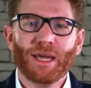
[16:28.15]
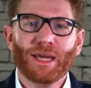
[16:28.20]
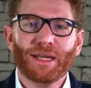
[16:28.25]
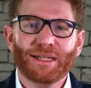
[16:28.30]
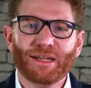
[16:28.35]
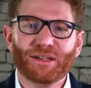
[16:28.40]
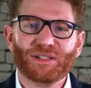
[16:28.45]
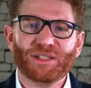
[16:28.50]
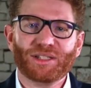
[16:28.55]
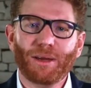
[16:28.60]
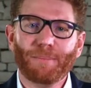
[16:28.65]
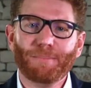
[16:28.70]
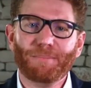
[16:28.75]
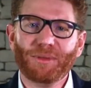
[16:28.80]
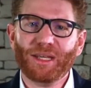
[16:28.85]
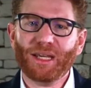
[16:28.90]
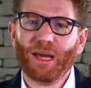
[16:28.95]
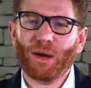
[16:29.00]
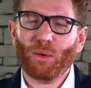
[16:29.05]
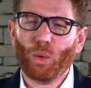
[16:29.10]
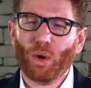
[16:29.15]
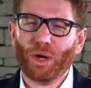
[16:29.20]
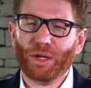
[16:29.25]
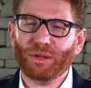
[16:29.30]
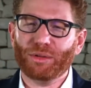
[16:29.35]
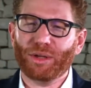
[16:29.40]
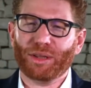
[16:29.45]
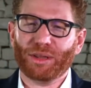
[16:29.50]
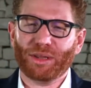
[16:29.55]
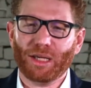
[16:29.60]
Now, something I want
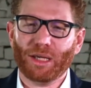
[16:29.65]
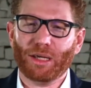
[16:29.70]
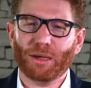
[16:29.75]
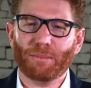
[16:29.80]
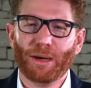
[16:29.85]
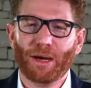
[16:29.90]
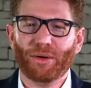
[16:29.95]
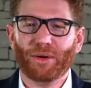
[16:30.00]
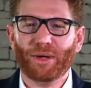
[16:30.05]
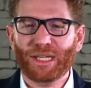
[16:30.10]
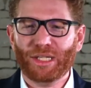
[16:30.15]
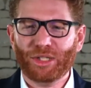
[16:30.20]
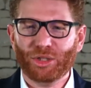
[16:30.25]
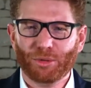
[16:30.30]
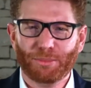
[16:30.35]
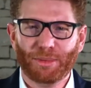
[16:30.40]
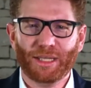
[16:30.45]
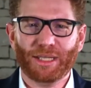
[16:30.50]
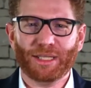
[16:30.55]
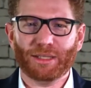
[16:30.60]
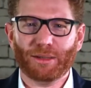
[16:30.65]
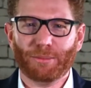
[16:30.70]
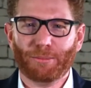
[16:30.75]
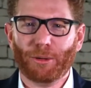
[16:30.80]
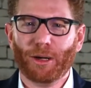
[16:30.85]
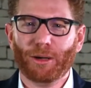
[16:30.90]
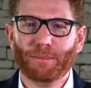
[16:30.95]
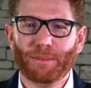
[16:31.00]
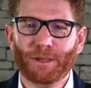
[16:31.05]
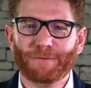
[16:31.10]
you to think about in your billing
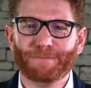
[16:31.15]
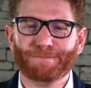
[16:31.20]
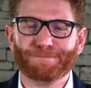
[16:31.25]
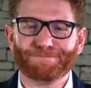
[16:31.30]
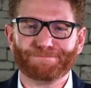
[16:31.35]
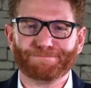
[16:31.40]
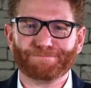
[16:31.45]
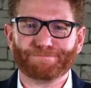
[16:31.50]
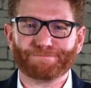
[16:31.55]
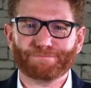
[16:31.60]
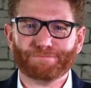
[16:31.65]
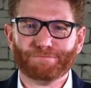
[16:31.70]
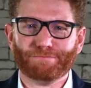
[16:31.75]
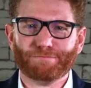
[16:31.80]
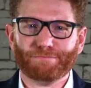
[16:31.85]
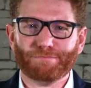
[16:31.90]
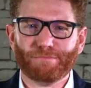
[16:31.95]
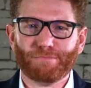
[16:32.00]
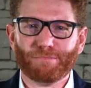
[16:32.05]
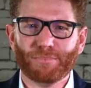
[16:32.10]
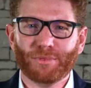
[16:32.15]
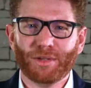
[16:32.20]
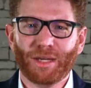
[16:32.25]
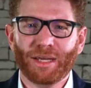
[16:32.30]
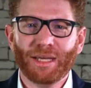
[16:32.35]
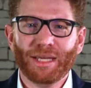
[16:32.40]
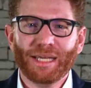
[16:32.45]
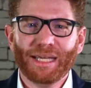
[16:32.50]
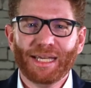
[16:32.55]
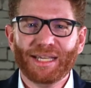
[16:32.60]
department
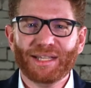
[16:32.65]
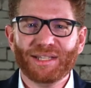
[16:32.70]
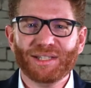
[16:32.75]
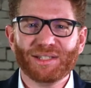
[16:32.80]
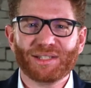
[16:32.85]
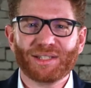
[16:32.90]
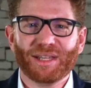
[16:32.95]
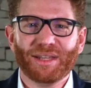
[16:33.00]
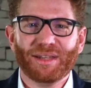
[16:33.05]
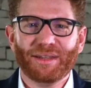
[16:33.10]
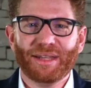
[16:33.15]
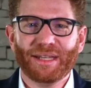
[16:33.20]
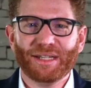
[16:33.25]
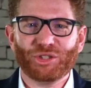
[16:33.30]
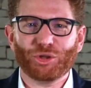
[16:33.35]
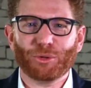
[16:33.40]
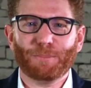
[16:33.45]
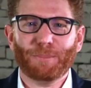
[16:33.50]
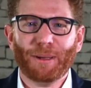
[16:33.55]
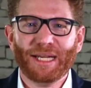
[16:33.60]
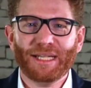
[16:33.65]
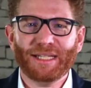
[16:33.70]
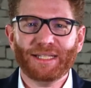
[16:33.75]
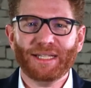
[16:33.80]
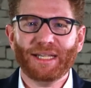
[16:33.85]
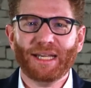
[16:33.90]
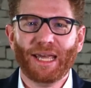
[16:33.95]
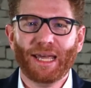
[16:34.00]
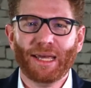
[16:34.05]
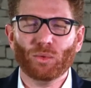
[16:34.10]
is that you're
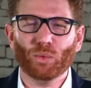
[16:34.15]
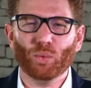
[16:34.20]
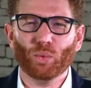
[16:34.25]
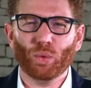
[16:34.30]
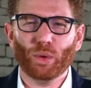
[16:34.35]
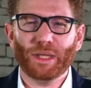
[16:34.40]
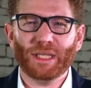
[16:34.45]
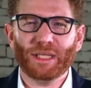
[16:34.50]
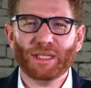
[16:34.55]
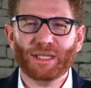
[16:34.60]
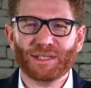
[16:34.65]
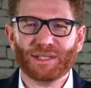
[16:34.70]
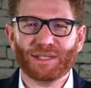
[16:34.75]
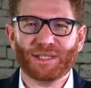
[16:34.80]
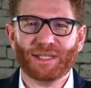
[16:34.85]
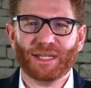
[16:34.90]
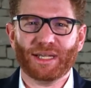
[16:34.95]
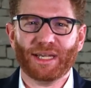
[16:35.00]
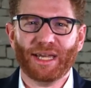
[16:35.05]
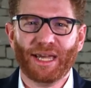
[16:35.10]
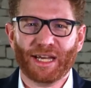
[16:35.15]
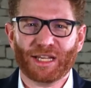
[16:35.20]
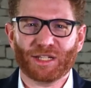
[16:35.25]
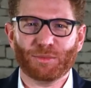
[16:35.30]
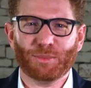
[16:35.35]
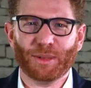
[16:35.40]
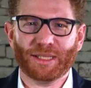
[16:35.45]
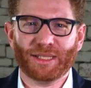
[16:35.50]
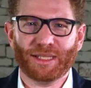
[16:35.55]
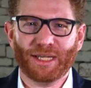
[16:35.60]
painting a realistic
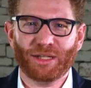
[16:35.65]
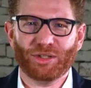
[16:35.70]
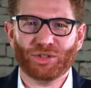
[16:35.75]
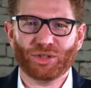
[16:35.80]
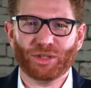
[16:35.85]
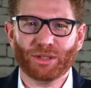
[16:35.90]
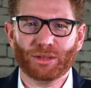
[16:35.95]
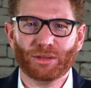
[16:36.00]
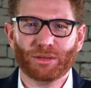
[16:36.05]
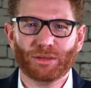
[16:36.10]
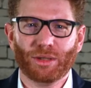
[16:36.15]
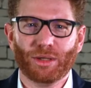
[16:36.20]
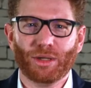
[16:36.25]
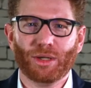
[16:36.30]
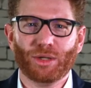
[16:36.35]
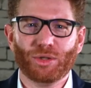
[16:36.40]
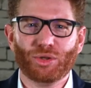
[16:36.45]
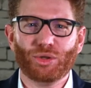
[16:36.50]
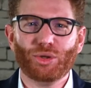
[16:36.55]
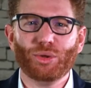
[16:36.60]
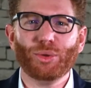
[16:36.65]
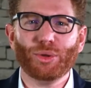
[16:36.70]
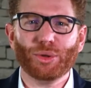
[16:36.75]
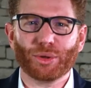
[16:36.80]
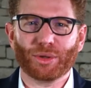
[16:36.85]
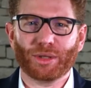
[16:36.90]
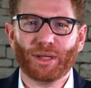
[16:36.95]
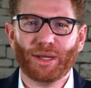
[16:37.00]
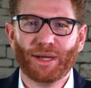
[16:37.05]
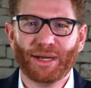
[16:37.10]
expectation to your
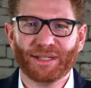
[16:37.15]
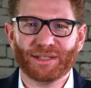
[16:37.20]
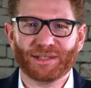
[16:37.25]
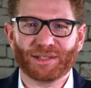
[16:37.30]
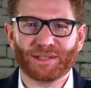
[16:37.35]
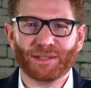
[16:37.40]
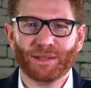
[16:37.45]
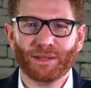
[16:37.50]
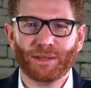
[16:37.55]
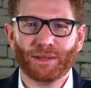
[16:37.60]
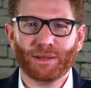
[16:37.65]
clients